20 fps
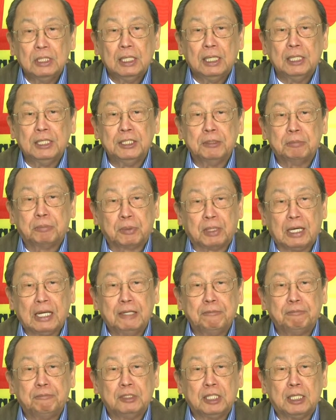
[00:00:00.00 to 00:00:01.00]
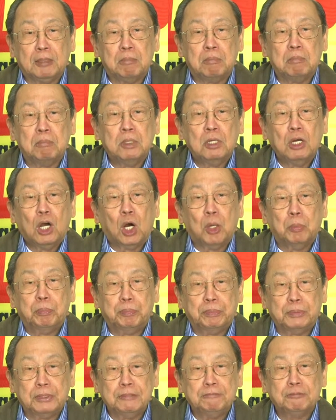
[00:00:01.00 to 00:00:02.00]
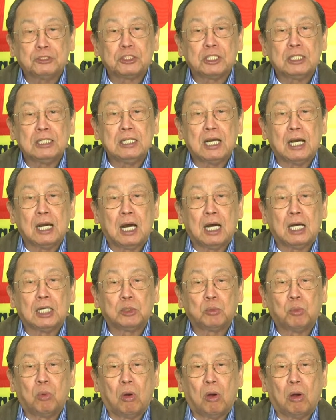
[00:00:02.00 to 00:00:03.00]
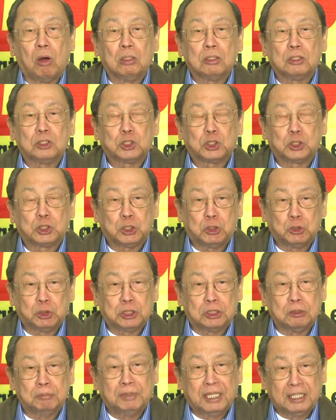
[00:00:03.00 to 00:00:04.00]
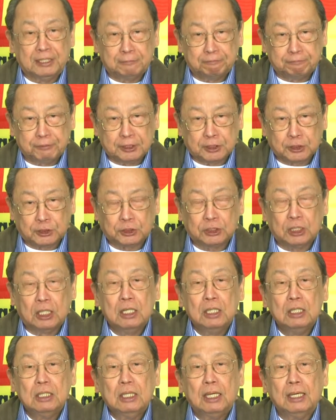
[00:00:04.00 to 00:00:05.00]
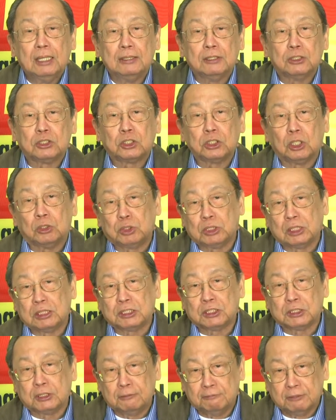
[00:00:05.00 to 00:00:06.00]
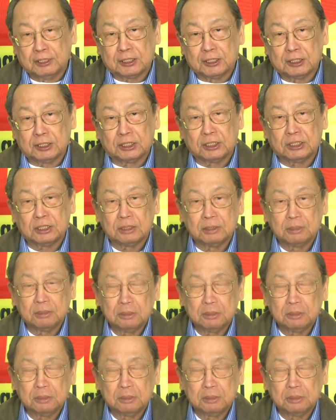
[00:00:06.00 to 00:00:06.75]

and deprive them of previously hard-won social benefits and social services.